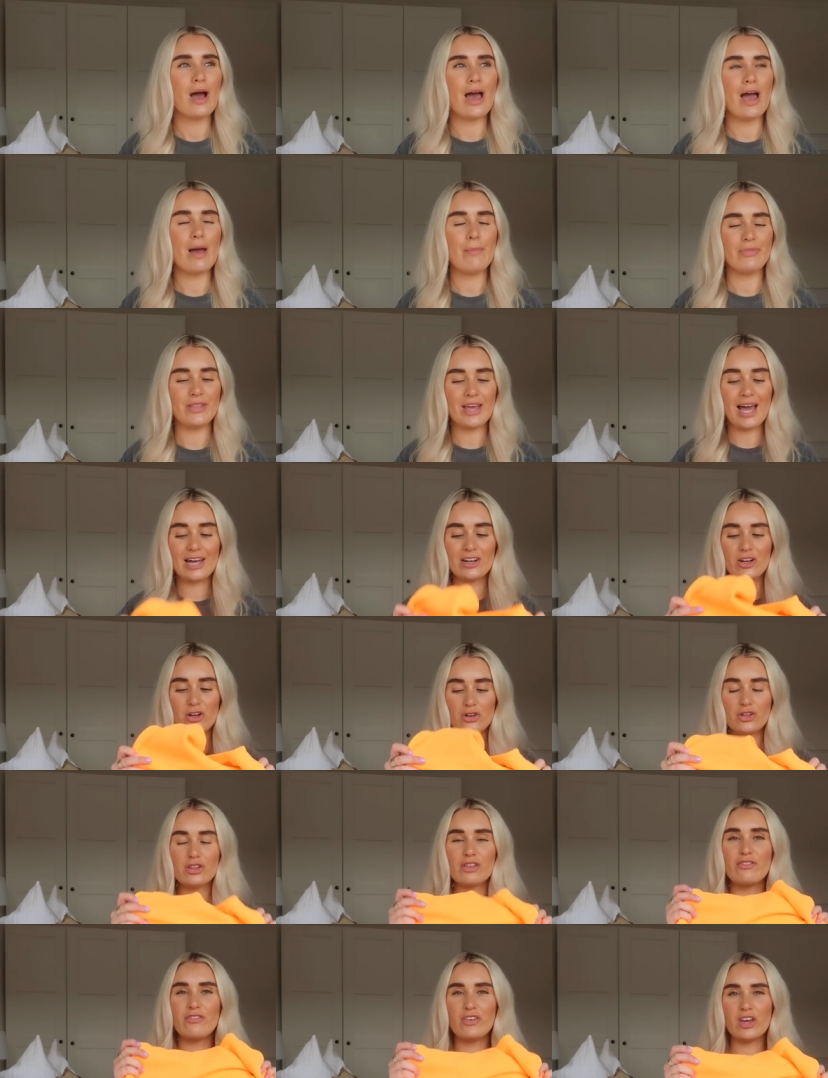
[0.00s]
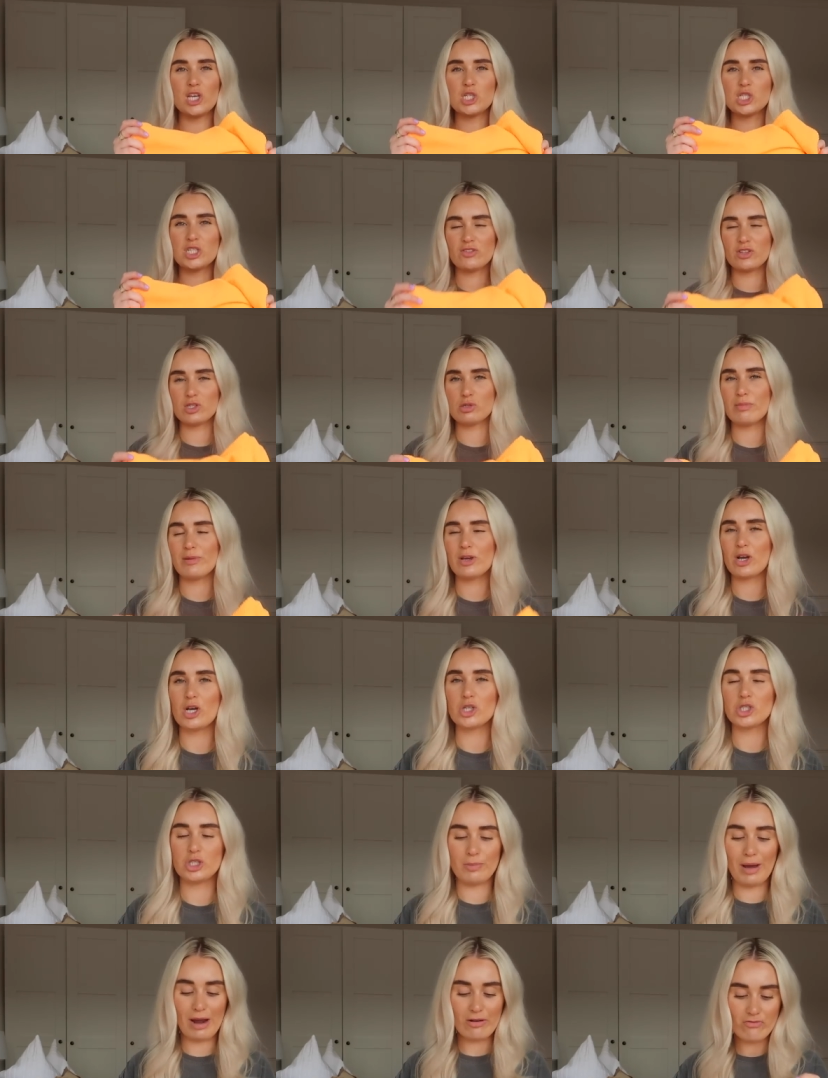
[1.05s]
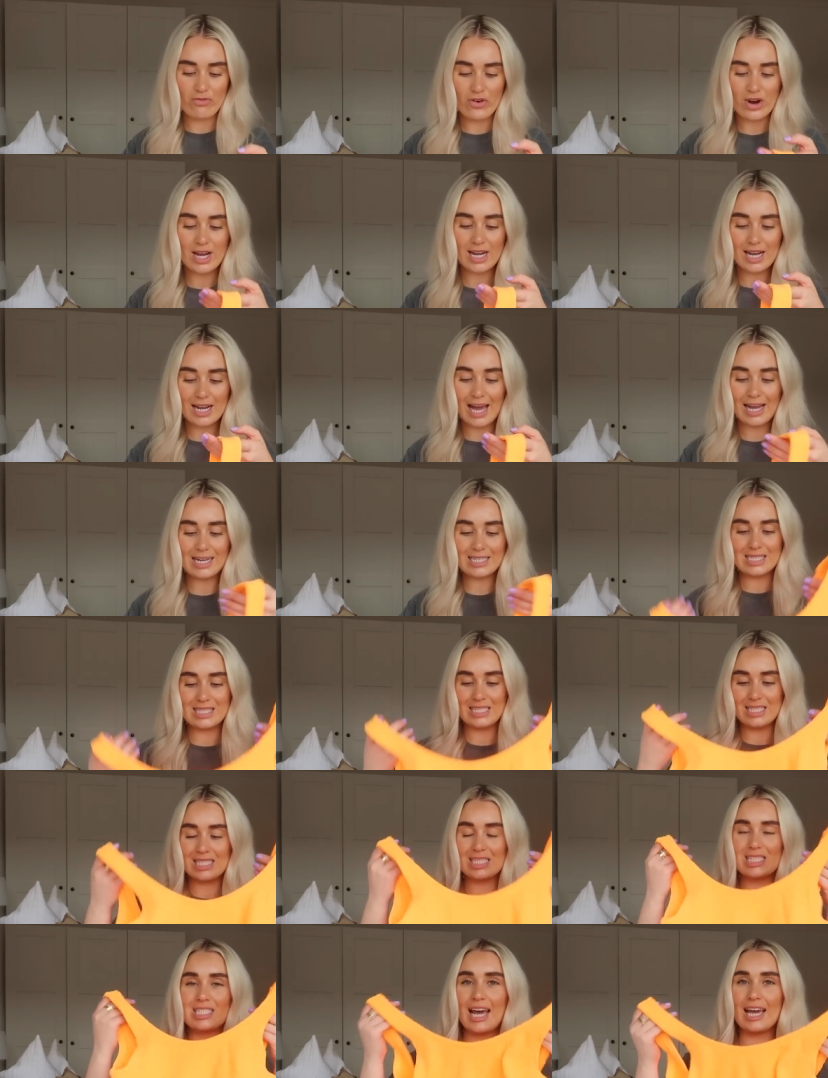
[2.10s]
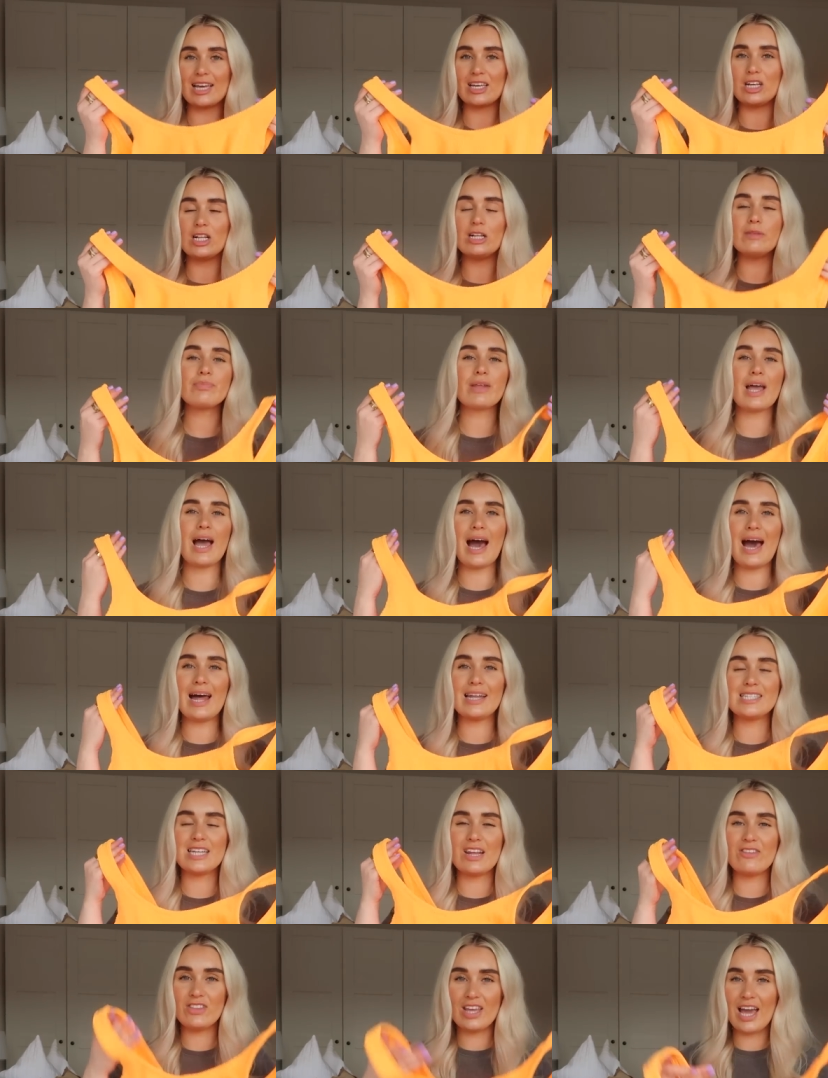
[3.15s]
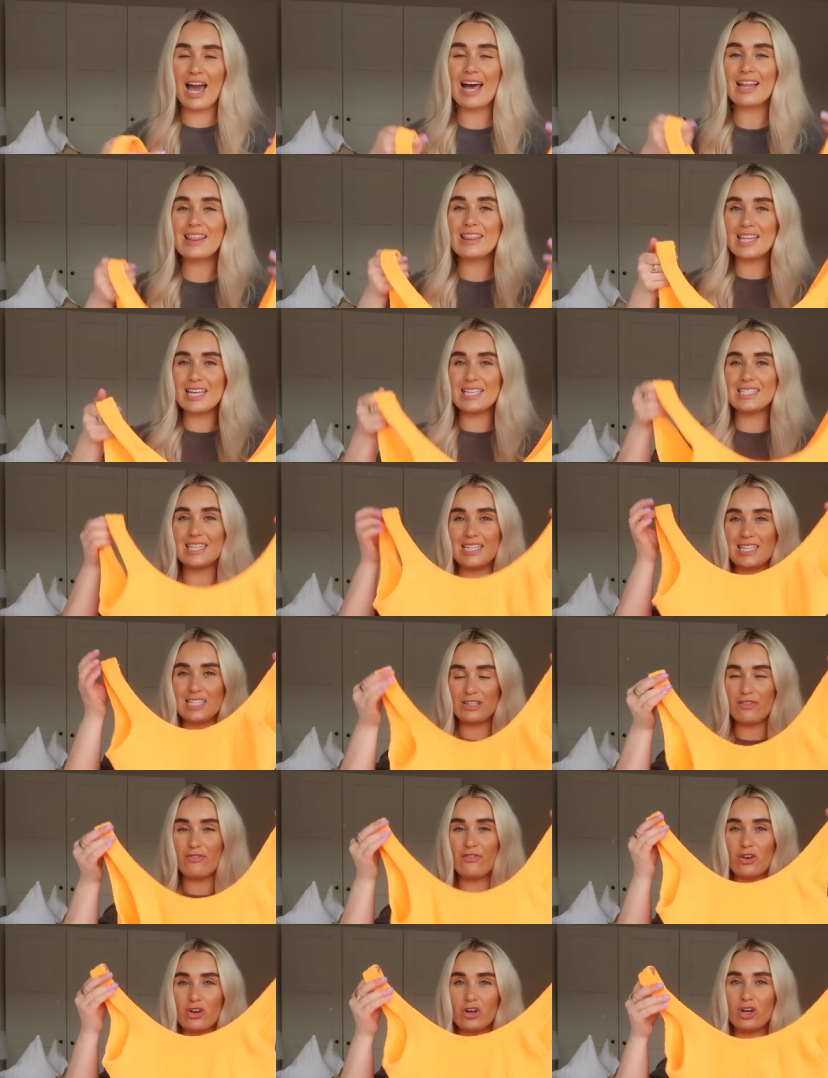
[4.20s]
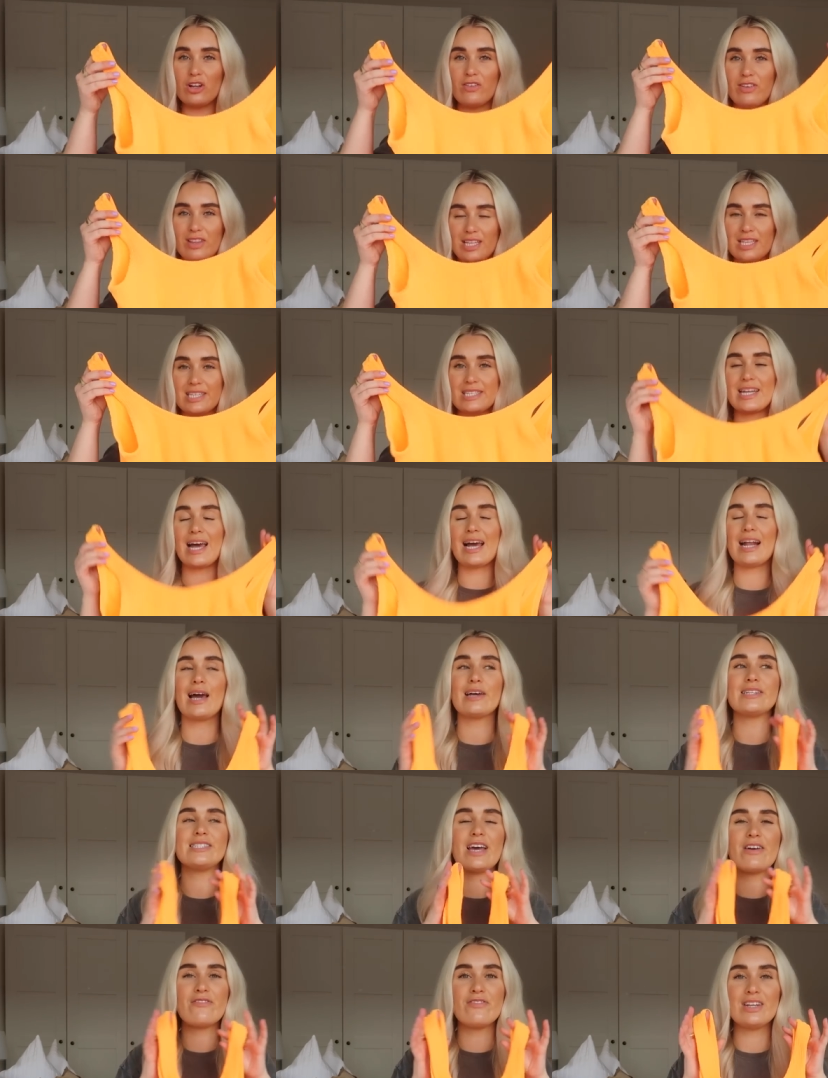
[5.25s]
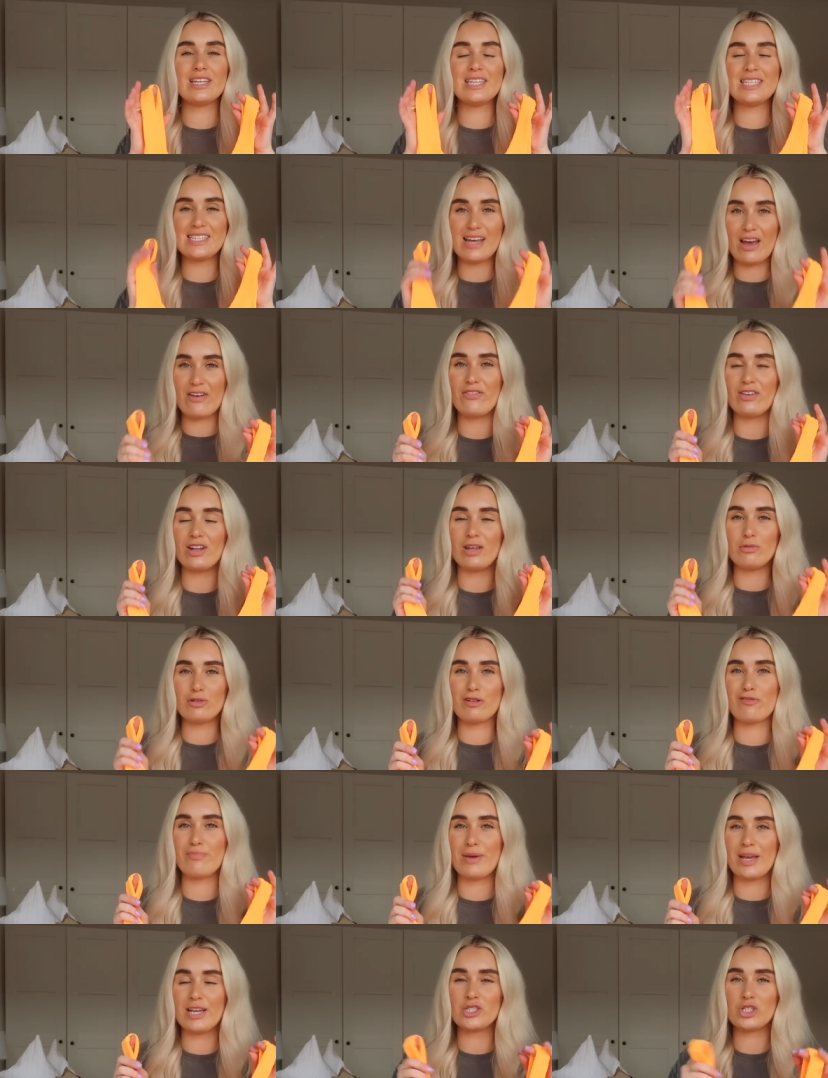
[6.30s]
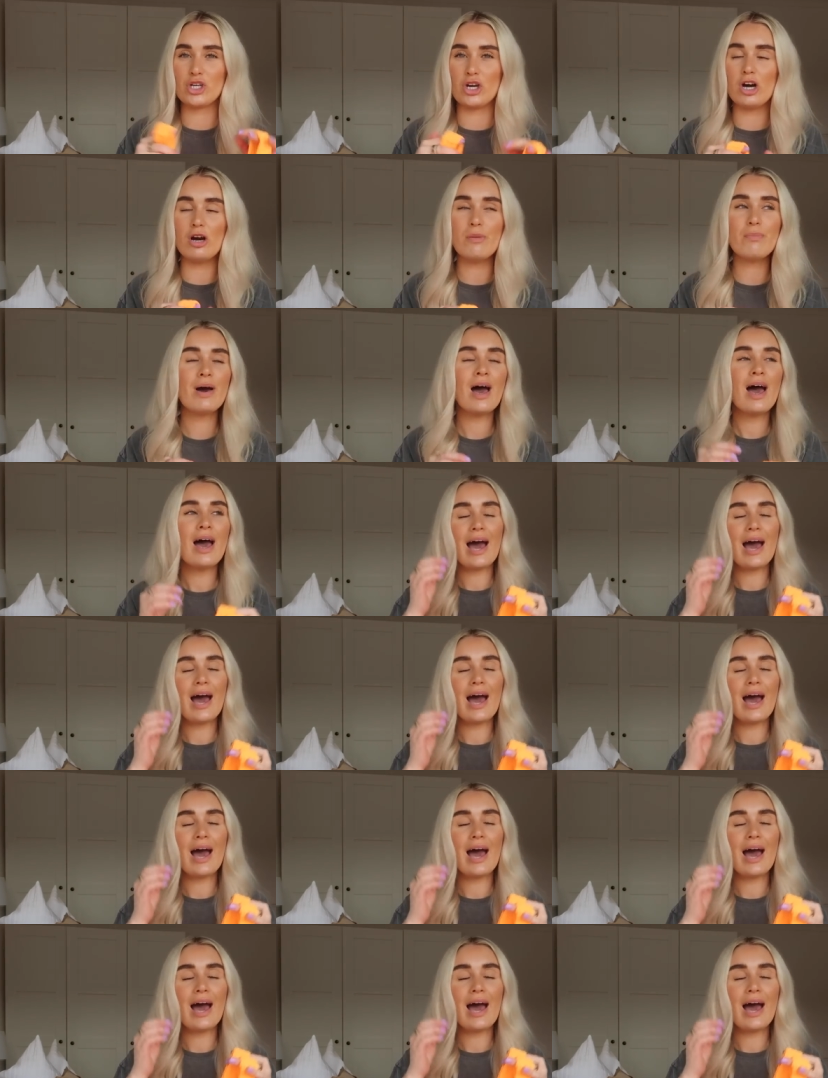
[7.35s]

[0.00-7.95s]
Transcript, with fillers: Um, they had another version of the swimming costume, but I really liked this style. And if they had this in a different colour in this style, I definitely, definitely would have picked it up.